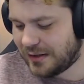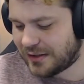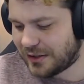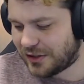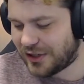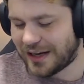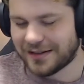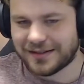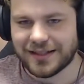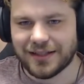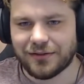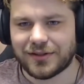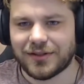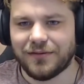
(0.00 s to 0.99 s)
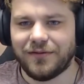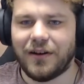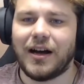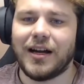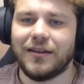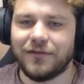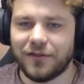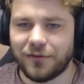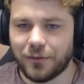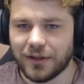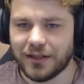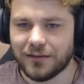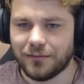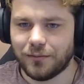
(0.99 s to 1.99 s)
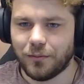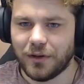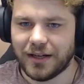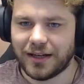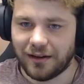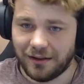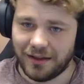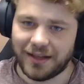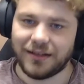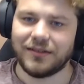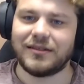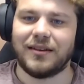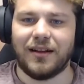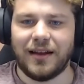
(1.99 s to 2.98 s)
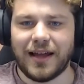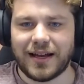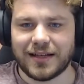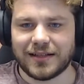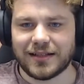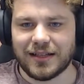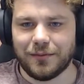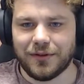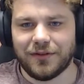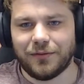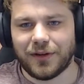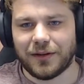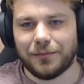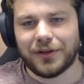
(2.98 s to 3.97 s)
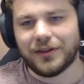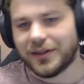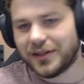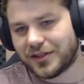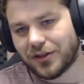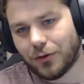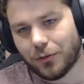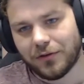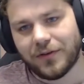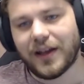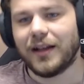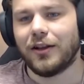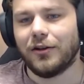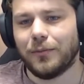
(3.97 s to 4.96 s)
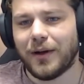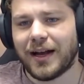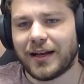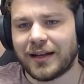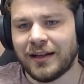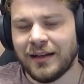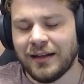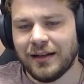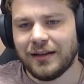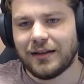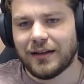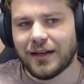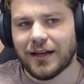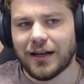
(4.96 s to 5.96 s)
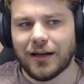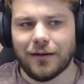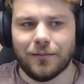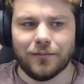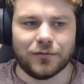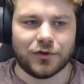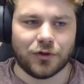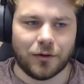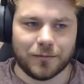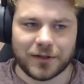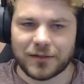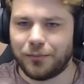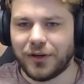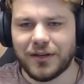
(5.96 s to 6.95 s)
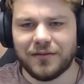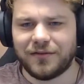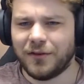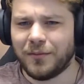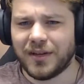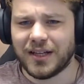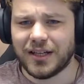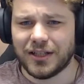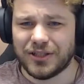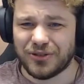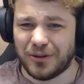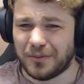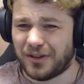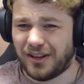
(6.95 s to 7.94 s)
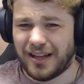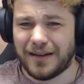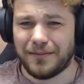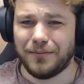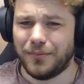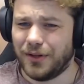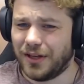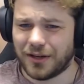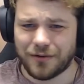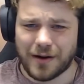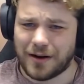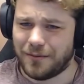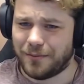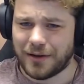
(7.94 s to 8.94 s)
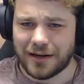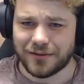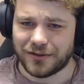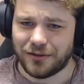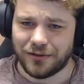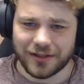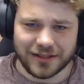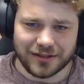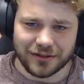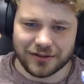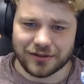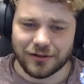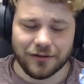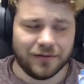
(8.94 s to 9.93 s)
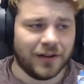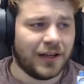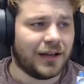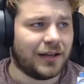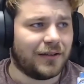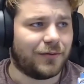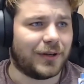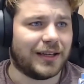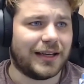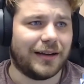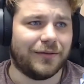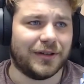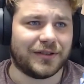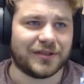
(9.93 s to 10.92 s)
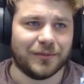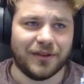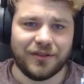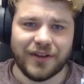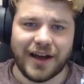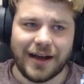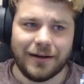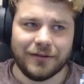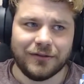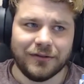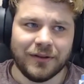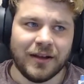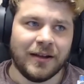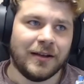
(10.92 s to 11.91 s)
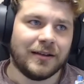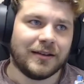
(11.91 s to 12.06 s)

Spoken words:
there's a chance that it'll survive if we cling to the legacy. But if we can bring the soul of Halo back, drop sprint for me, drop clamber, ground pounds, all this sort of stuff, we can get rid of some of that and